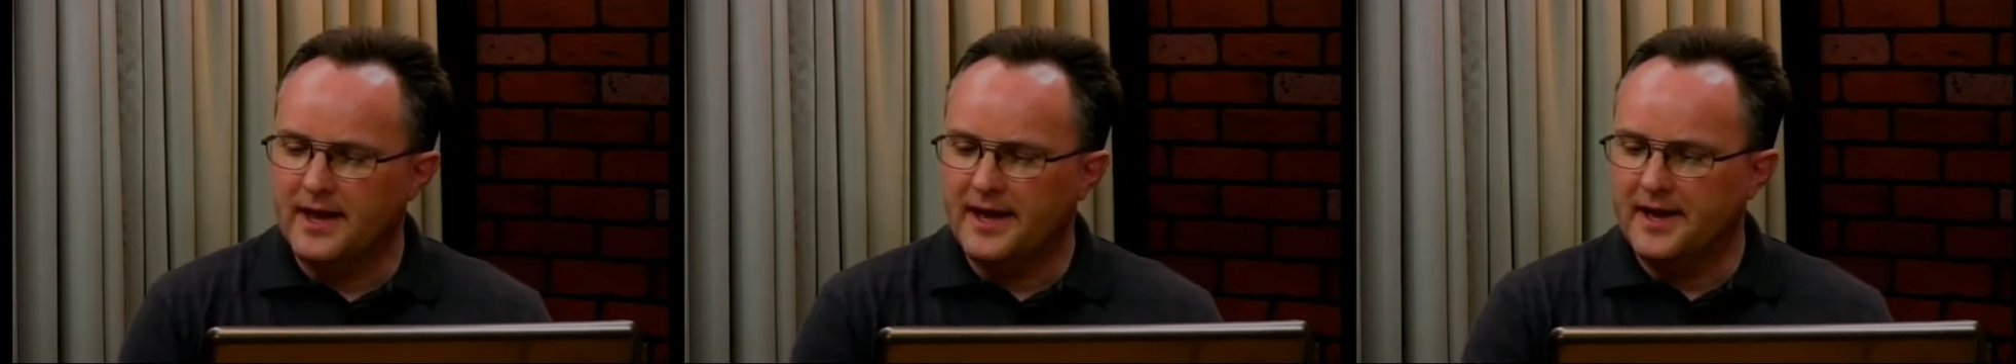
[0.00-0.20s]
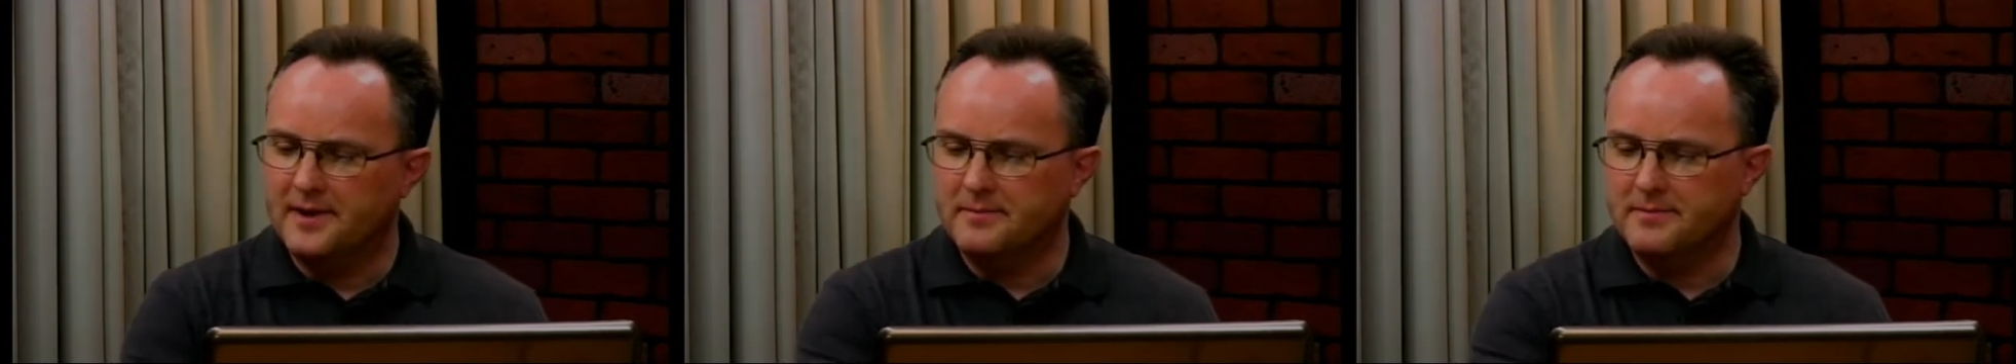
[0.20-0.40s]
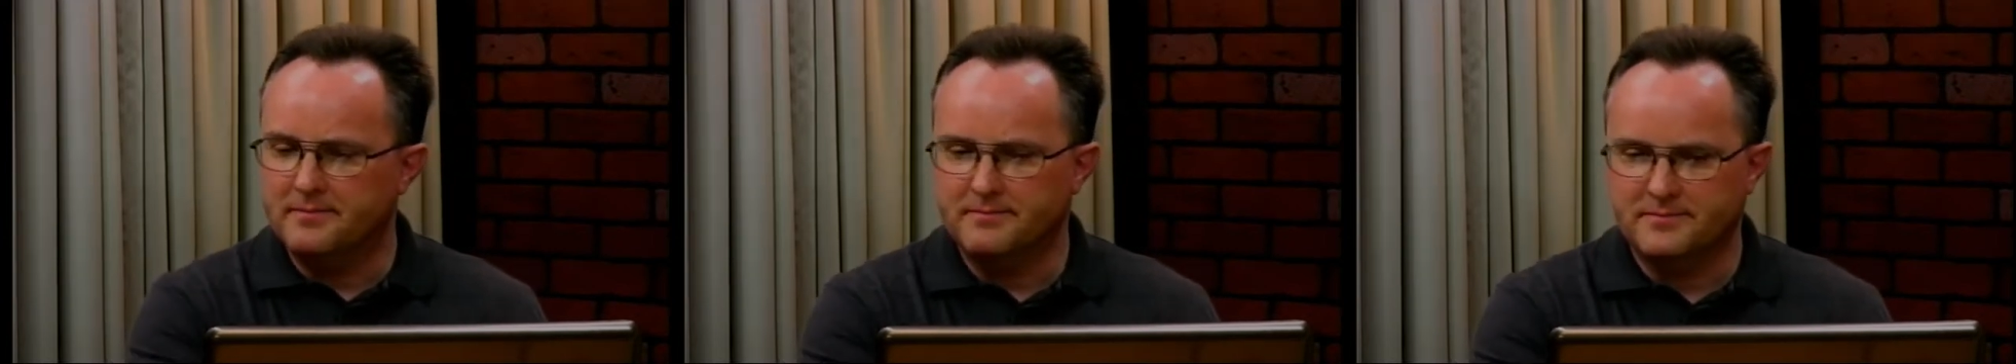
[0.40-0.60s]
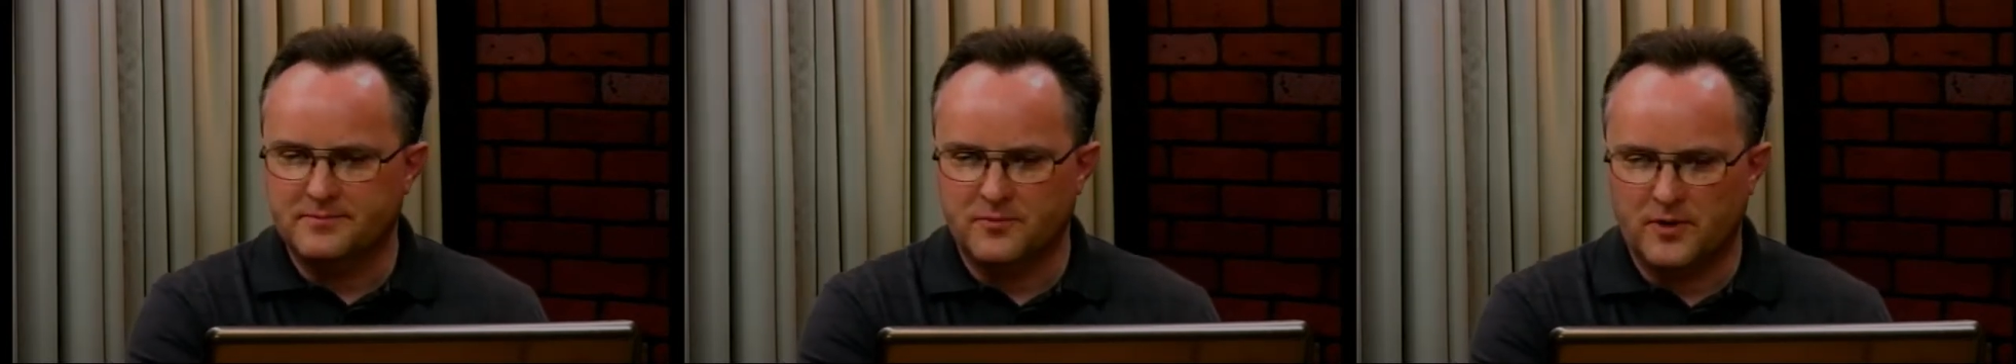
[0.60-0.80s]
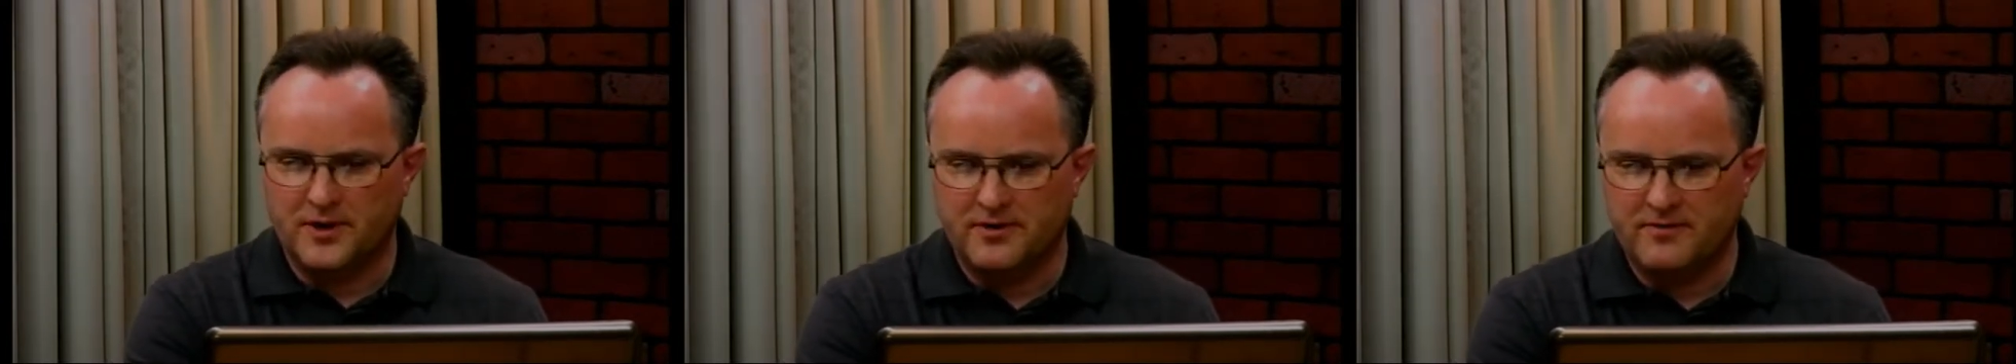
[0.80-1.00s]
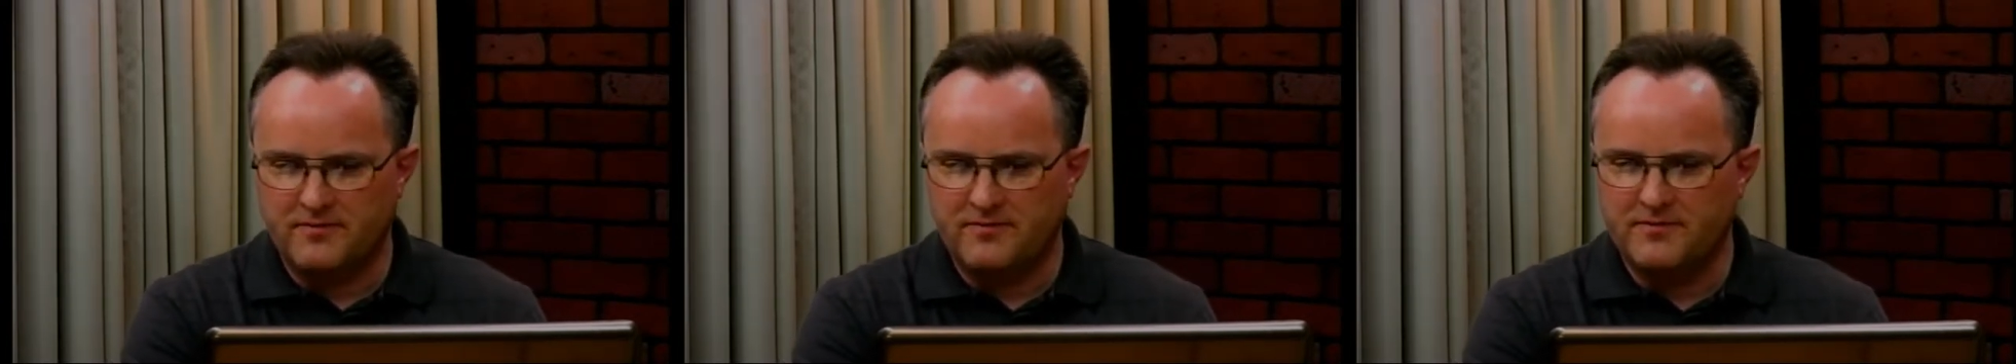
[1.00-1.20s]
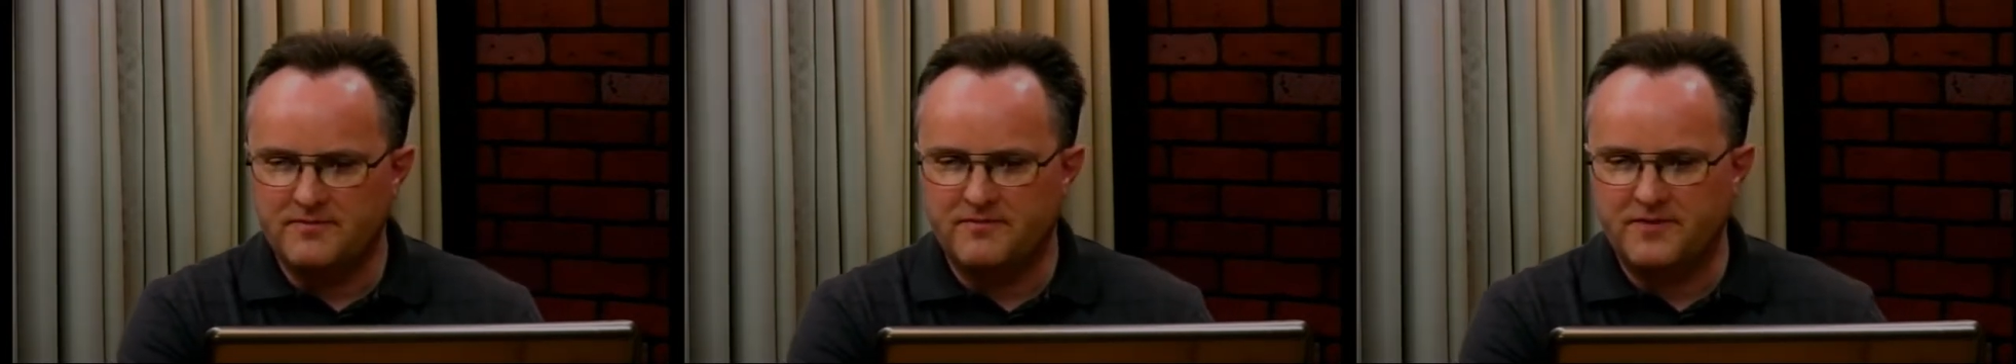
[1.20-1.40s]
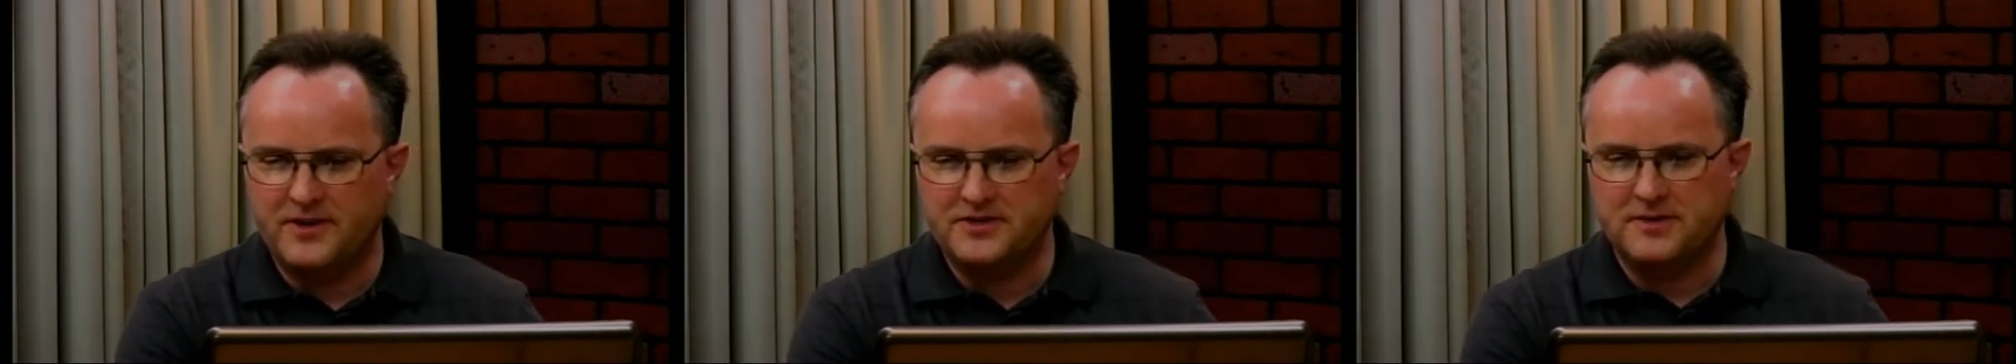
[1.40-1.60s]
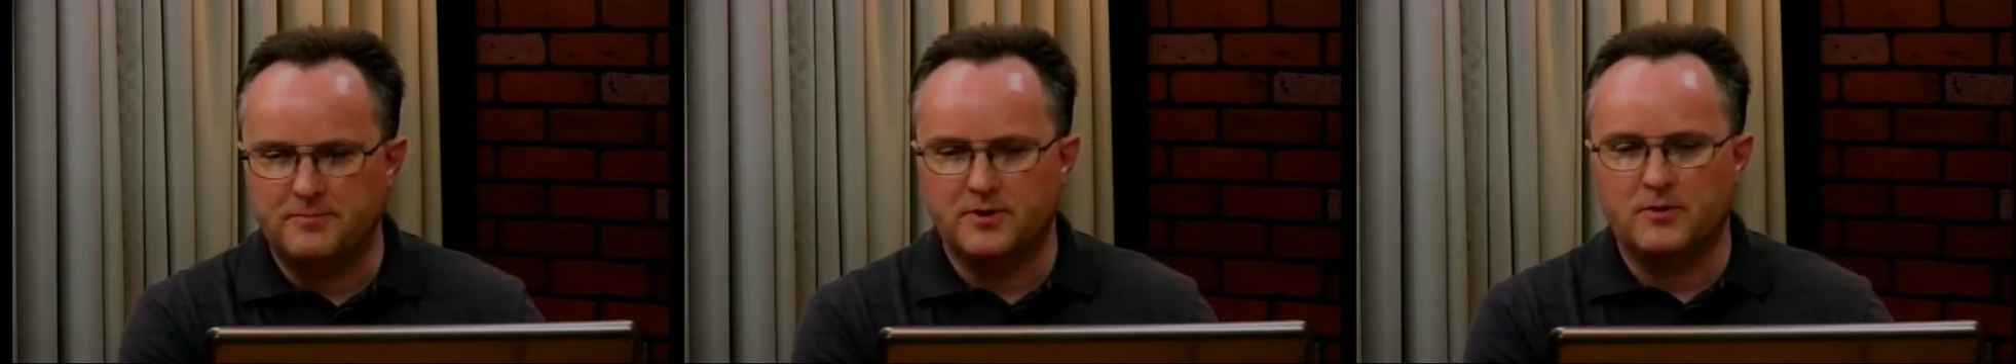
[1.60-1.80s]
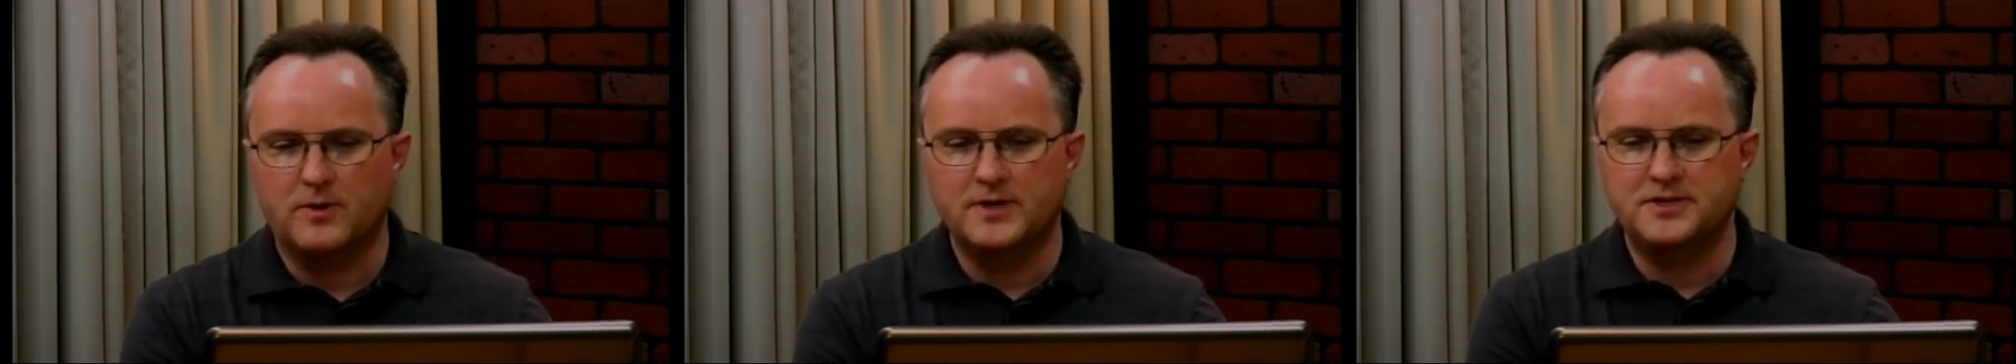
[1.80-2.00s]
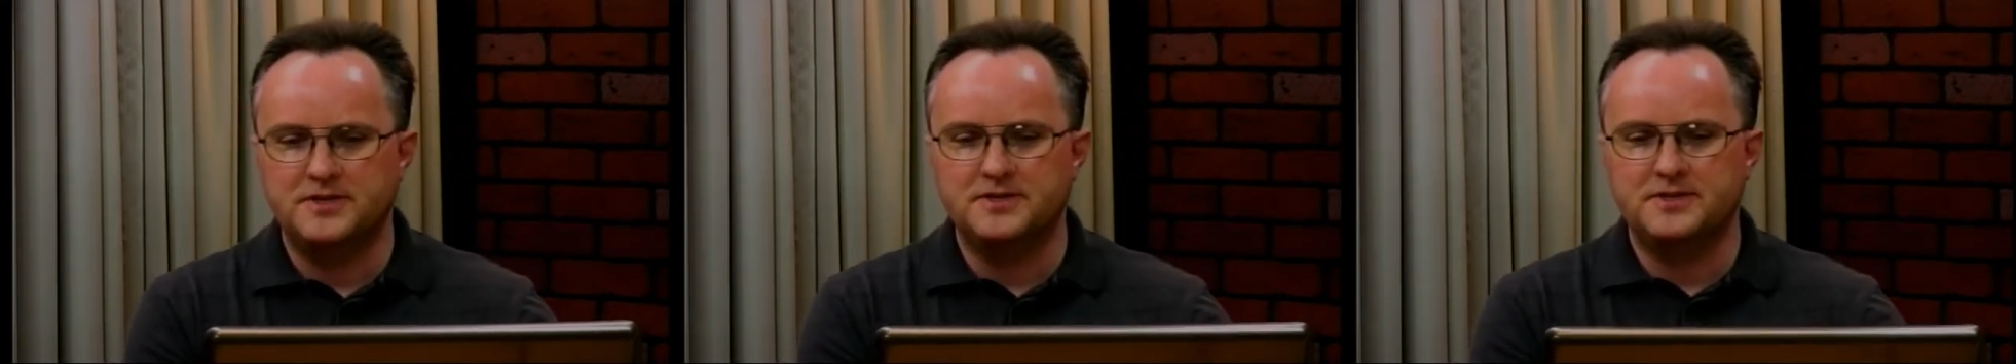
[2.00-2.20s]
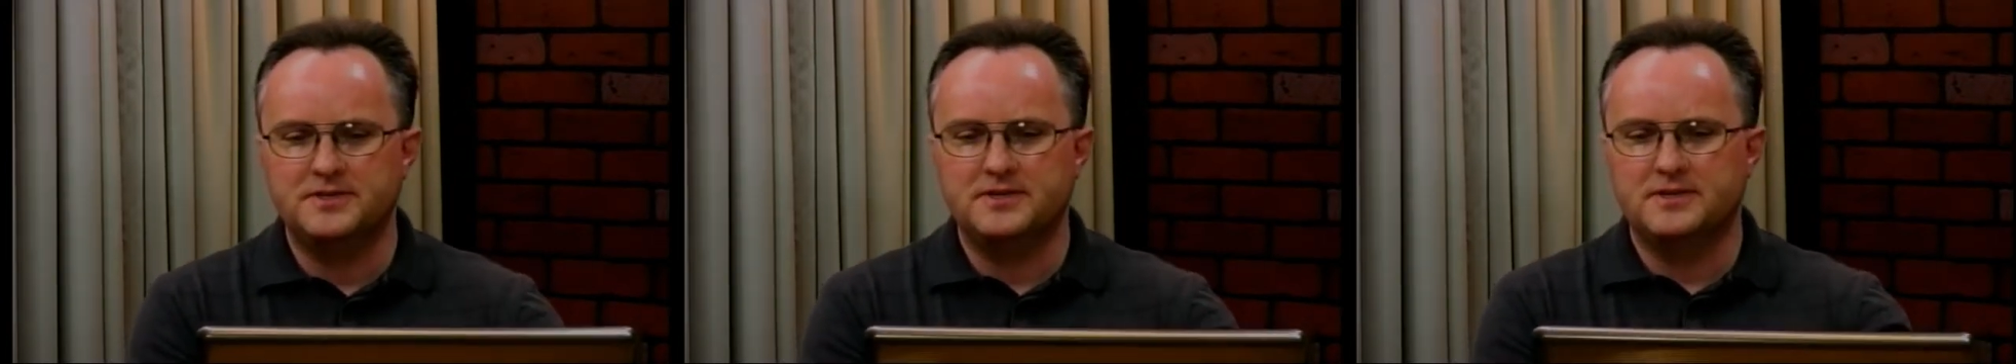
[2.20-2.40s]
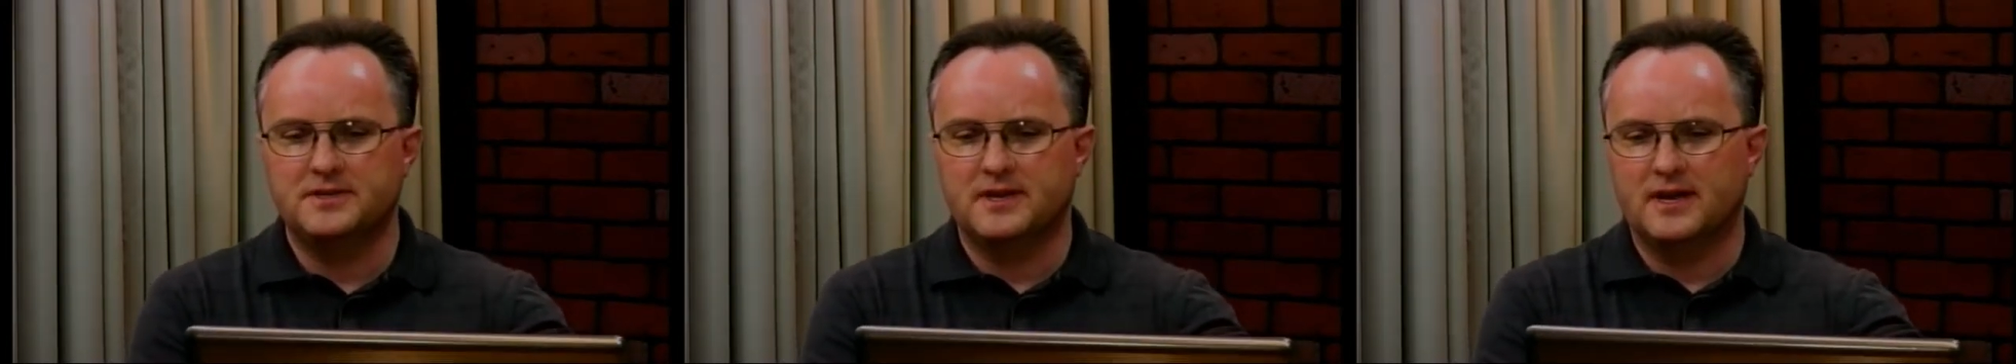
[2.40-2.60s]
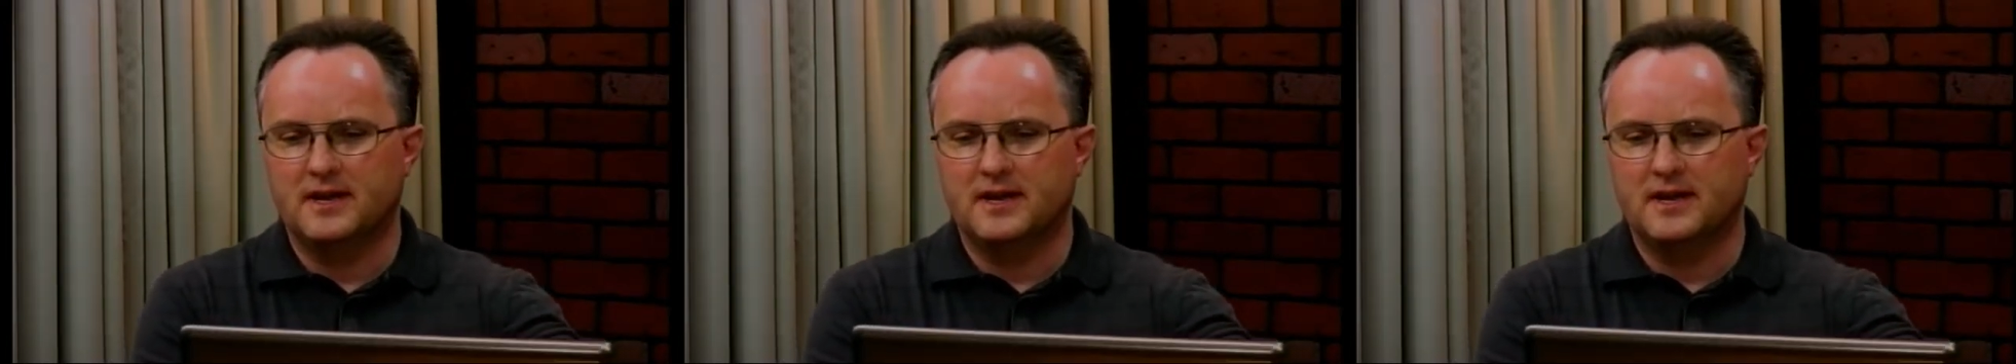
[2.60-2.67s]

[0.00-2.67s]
while you're finishing up your questions.